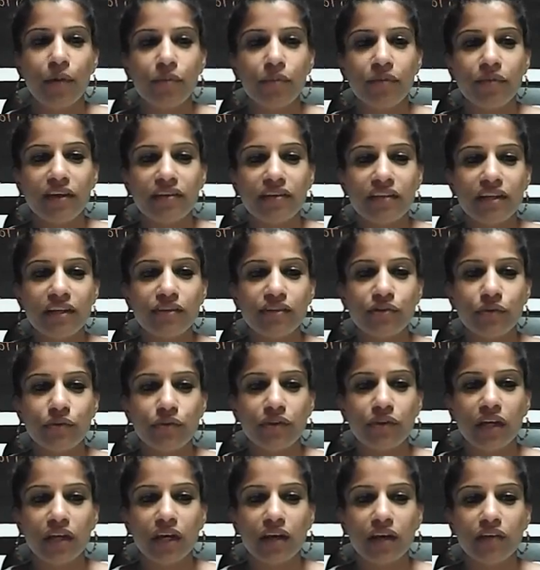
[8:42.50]
these little
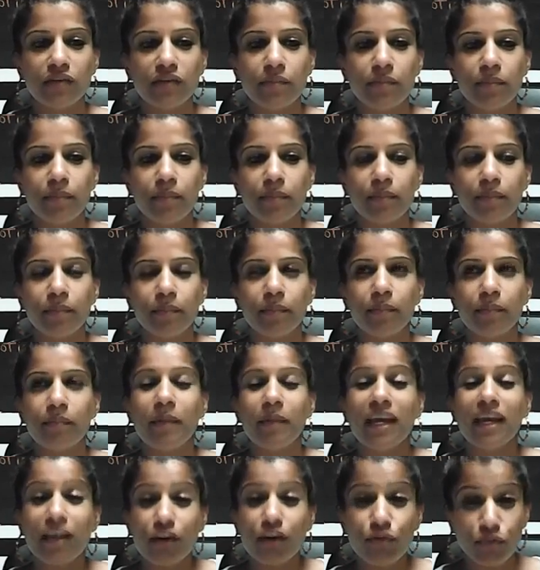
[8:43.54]
things
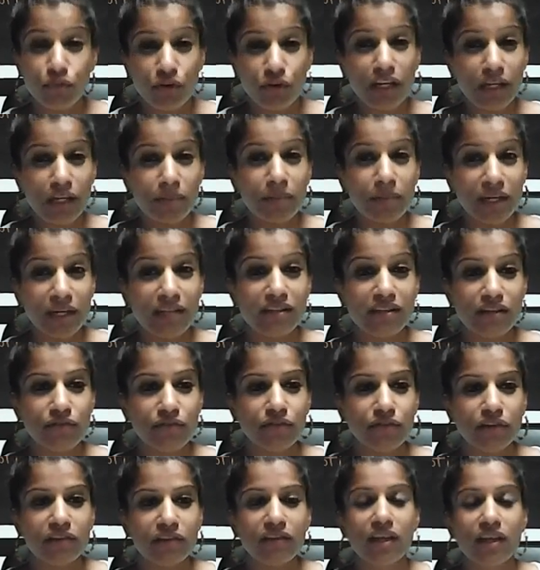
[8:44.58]
make a really big
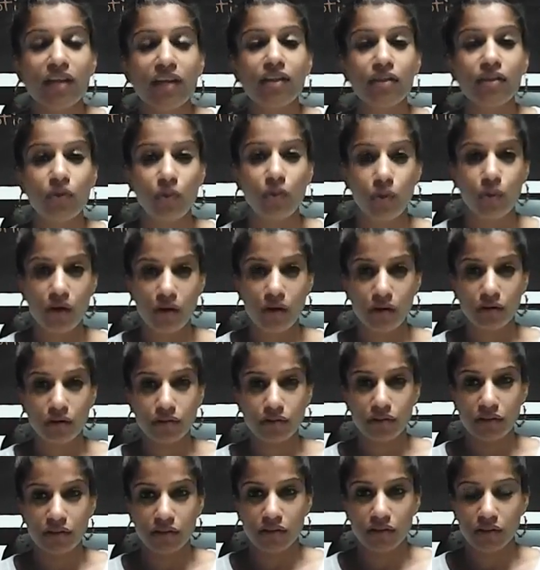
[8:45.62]
difference in the
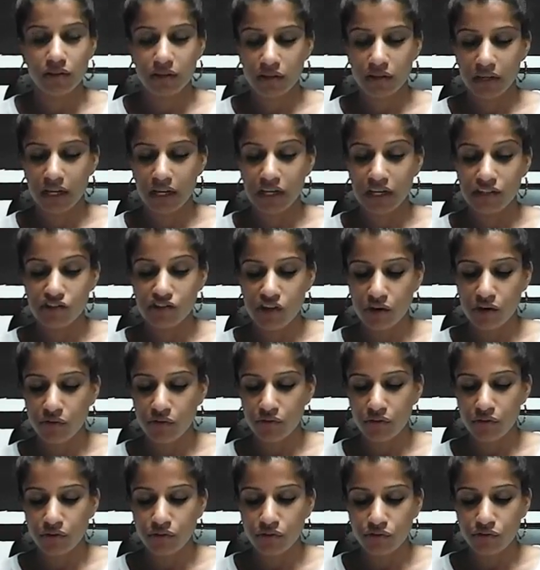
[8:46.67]
world in general.